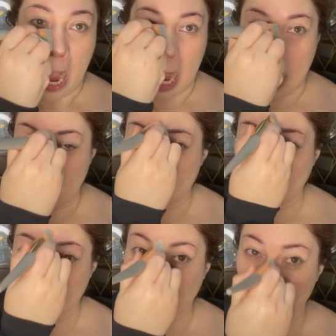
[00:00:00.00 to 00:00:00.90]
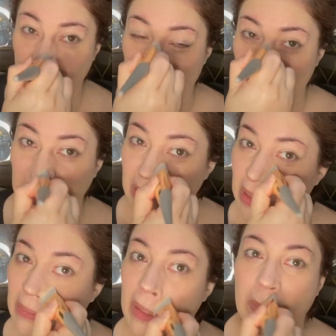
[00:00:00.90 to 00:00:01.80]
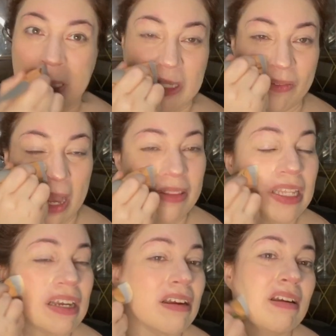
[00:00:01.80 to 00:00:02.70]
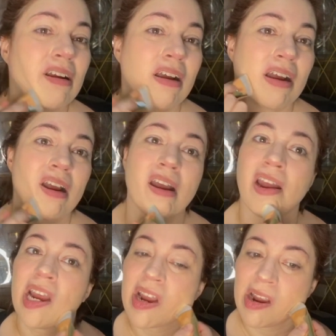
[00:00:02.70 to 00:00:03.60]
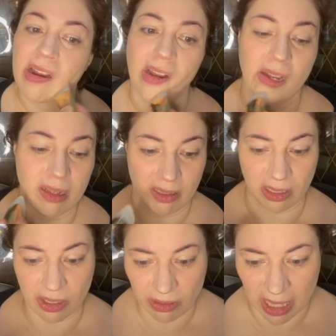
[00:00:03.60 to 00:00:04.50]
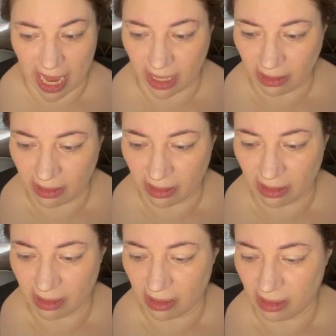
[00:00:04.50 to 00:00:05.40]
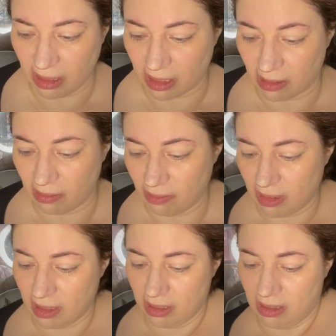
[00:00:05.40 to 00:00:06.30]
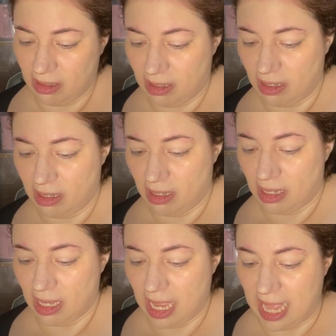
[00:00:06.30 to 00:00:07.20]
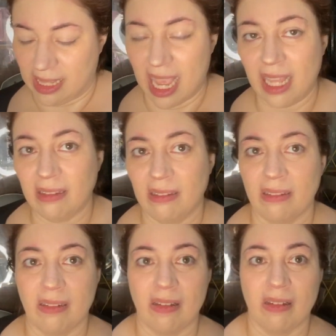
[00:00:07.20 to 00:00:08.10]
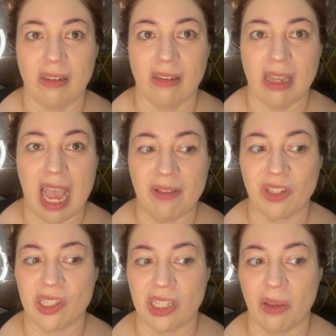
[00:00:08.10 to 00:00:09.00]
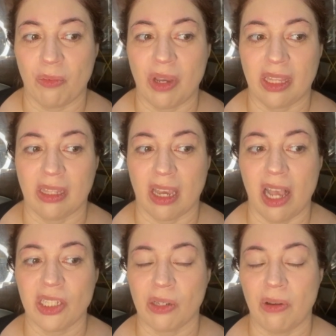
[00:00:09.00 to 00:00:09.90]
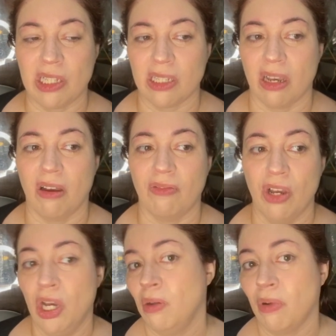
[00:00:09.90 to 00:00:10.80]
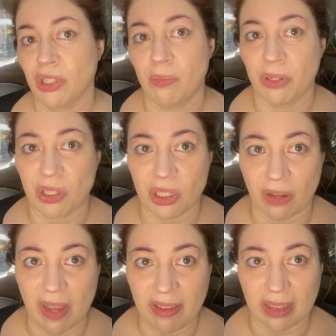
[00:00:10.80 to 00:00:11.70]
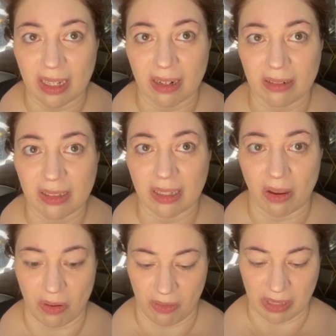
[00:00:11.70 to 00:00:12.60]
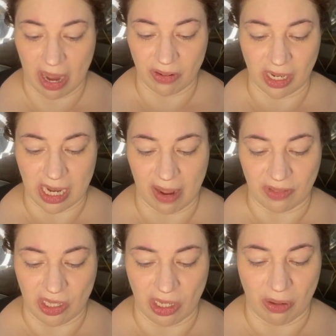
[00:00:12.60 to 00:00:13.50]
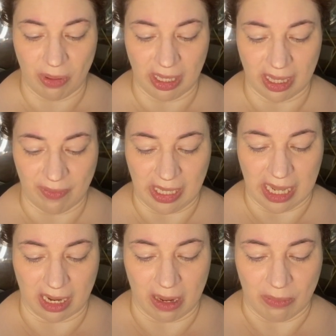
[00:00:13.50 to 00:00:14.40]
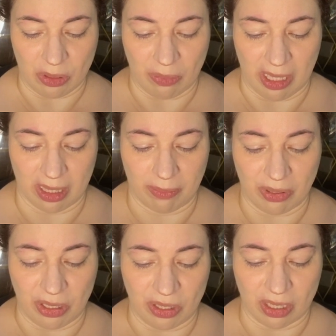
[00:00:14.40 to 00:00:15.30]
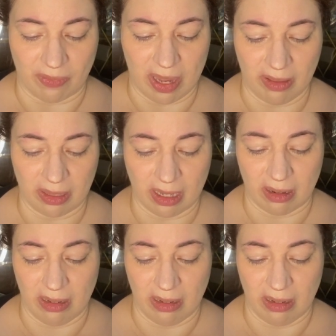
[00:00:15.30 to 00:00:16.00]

And I was like, do I really want to put myself out there to do that? You know? And then have to sit with the consequence of, well, you put yourself out there. So now you're gonna have to deal with everything that comes with putting yourself out there.